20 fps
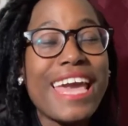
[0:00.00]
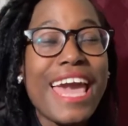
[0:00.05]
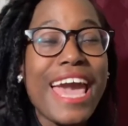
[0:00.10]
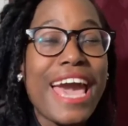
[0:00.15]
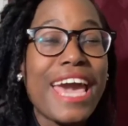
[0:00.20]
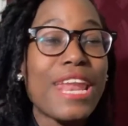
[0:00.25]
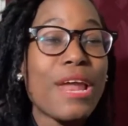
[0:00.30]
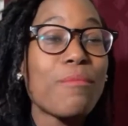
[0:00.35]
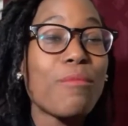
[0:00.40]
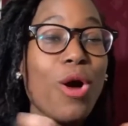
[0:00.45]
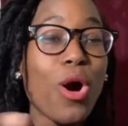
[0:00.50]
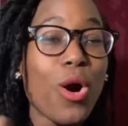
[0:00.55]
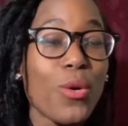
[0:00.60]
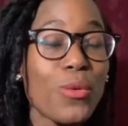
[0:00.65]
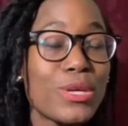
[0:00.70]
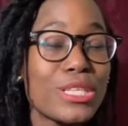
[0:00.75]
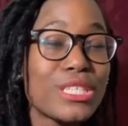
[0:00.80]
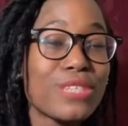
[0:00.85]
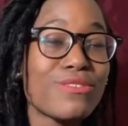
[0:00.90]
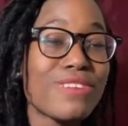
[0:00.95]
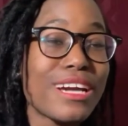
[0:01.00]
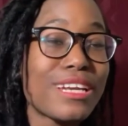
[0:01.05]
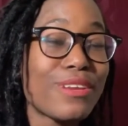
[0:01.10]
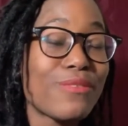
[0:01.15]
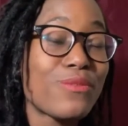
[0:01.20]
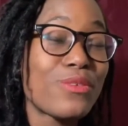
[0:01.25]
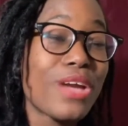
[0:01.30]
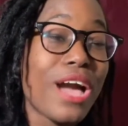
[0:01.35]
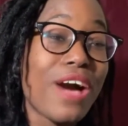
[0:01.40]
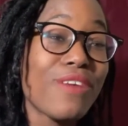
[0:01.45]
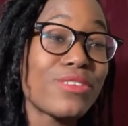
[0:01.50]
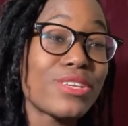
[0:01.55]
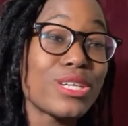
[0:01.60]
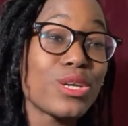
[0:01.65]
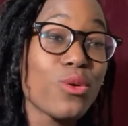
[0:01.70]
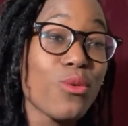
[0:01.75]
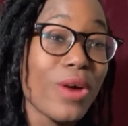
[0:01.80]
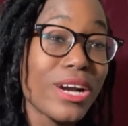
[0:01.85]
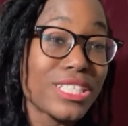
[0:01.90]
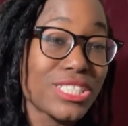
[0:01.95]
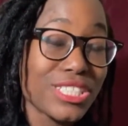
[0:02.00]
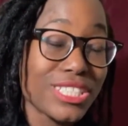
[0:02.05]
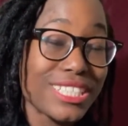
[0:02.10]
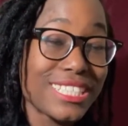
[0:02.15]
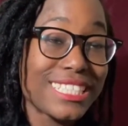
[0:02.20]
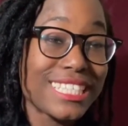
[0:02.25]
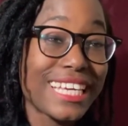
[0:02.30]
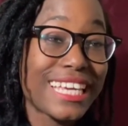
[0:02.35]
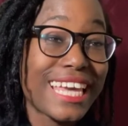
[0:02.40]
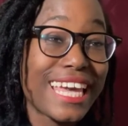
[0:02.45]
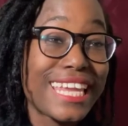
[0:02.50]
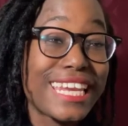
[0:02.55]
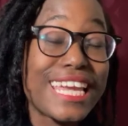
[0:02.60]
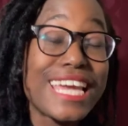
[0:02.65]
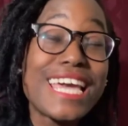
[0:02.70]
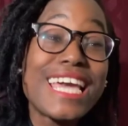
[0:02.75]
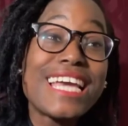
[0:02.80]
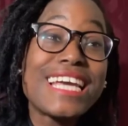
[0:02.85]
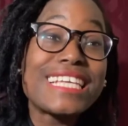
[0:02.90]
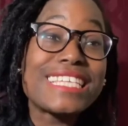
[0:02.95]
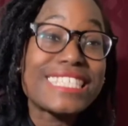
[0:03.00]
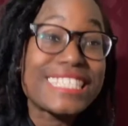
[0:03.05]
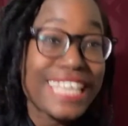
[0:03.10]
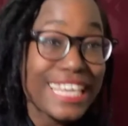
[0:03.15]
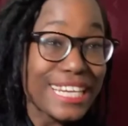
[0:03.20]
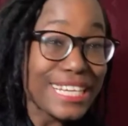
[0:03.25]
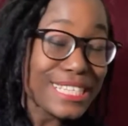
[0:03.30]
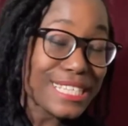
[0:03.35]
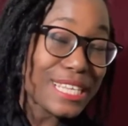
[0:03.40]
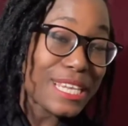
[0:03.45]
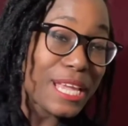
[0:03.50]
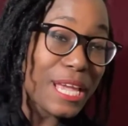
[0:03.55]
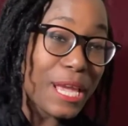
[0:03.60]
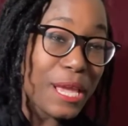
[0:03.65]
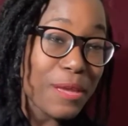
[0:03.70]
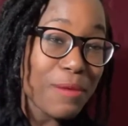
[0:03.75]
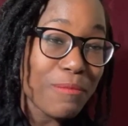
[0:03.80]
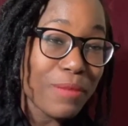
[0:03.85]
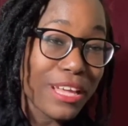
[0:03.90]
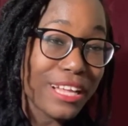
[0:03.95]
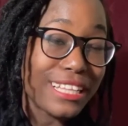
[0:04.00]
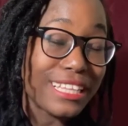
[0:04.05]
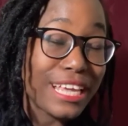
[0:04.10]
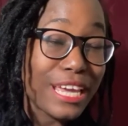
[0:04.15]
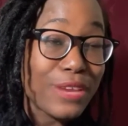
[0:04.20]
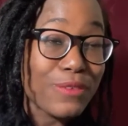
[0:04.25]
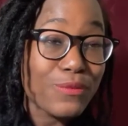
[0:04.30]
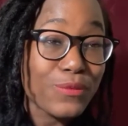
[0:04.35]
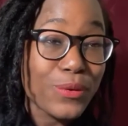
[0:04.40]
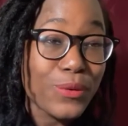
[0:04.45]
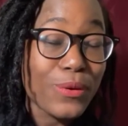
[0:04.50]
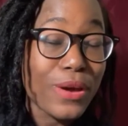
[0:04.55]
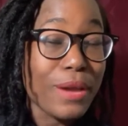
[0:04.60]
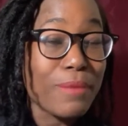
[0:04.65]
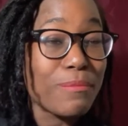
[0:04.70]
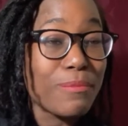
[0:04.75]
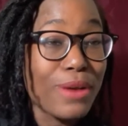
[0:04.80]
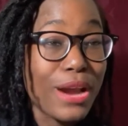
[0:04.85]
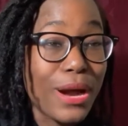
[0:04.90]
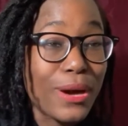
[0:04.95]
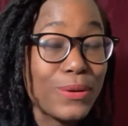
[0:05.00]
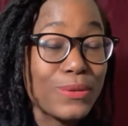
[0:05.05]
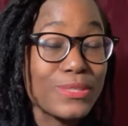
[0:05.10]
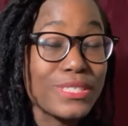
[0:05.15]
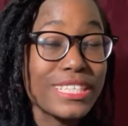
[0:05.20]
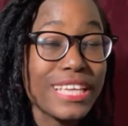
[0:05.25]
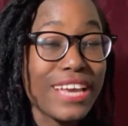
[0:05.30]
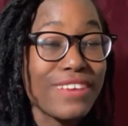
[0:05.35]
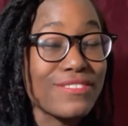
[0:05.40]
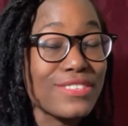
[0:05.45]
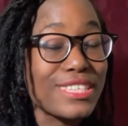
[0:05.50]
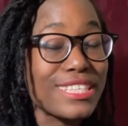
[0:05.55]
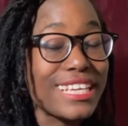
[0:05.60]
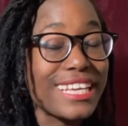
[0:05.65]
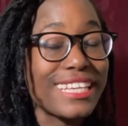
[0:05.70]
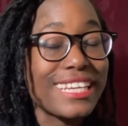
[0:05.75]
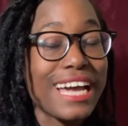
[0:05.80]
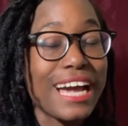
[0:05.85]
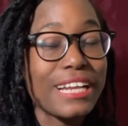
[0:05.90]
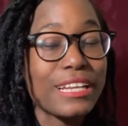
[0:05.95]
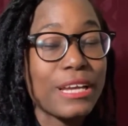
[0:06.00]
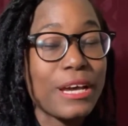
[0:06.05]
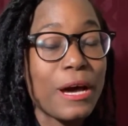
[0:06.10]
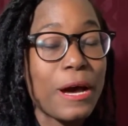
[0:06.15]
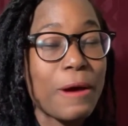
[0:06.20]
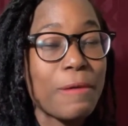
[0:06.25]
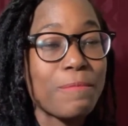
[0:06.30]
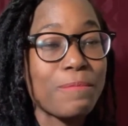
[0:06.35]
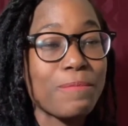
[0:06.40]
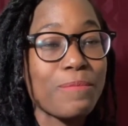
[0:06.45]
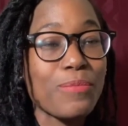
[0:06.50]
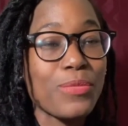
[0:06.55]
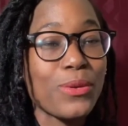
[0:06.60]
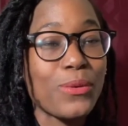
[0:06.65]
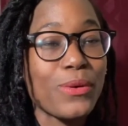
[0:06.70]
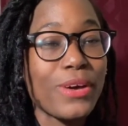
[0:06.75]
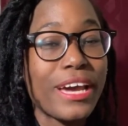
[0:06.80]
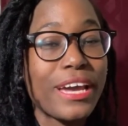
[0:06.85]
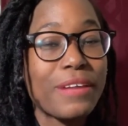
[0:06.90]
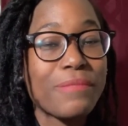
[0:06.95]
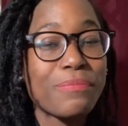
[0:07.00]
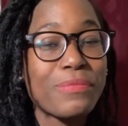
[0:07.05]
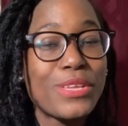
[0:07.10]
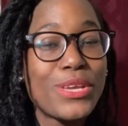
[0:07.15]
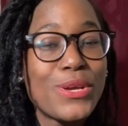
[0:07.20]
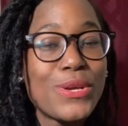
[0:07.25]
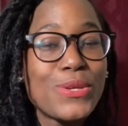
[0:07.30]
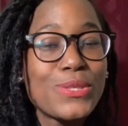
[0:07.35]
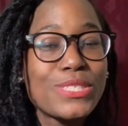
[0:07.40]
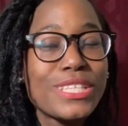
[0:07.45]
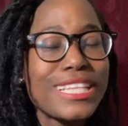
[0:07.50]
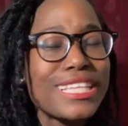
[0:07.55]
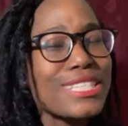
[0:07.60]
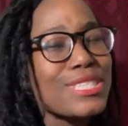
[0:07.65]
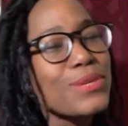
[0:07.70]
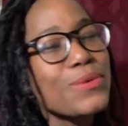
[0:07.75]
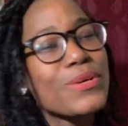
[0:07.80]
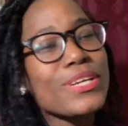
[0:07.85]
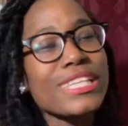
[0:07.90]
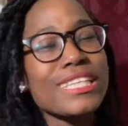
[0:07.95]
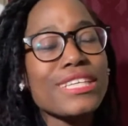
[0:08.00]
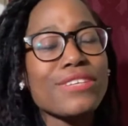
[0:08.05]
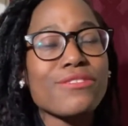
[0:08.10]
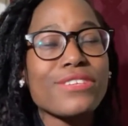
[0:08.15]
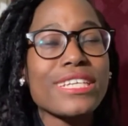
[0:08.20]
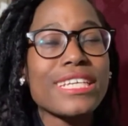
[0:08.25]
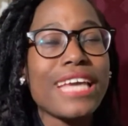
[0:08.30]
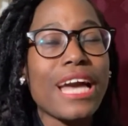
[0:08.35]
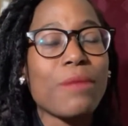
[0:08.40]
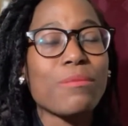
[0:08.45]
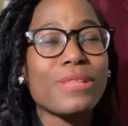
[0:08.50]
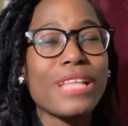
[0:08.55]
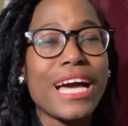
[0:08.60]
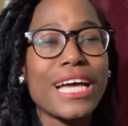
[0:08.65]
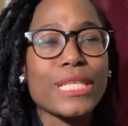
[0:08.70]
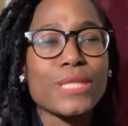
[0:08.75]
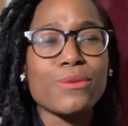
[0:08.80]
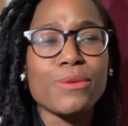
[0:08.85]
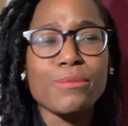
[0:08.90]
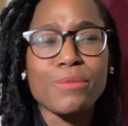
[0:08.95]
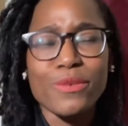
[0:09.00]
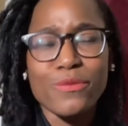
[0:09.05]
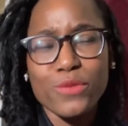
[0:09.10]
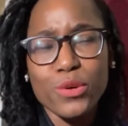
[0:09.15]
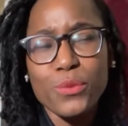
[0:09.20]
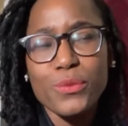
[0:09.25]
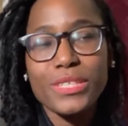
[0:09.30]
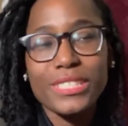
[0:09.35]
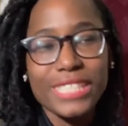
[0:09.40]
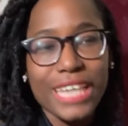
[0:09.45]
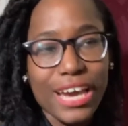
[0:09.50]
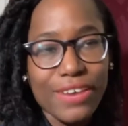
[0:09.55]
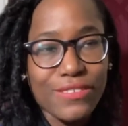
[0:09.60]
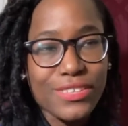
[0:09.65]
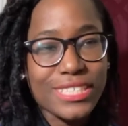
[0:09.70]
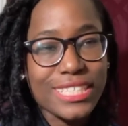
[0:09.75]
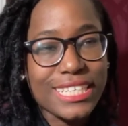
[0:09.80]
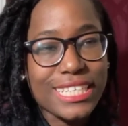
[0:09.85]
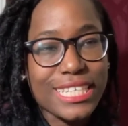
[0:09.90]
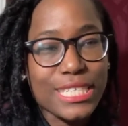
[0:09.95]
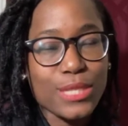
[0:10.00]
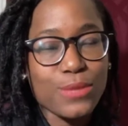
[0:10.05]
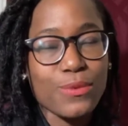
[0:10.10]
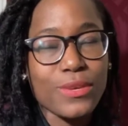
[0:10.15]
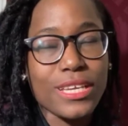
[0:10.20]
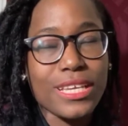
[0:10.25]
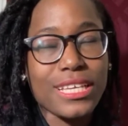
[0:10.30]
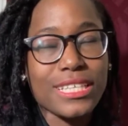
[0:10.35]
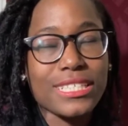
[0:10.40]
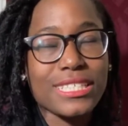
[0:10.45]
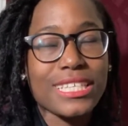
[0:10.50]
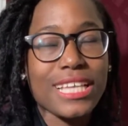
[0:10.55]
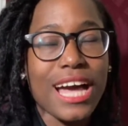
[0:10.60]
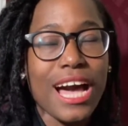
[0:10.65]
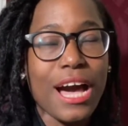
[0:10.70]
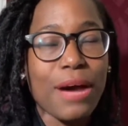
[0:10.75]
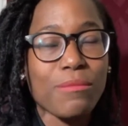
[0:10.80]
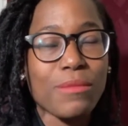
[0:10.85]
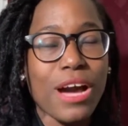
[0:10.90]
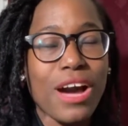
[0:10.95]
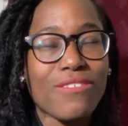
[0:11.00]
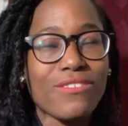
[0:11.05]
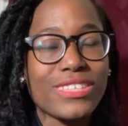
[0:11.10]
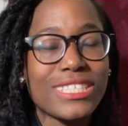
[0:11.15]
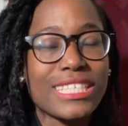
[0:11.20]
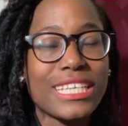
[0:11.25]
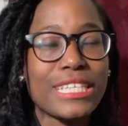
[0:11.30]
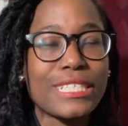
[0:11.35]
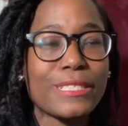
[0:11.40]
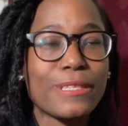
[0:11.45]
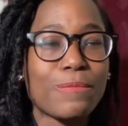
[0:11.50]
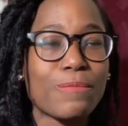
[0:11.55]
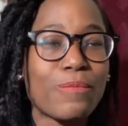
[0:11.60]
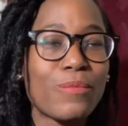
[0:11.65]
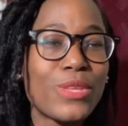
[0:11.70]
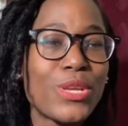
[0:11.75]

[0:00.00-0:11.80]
And I'm always around if you have any questions. Again, send us an email, info@brownsfca.com. Okay, so let's quickly recap last week before we dive into this week's conversation.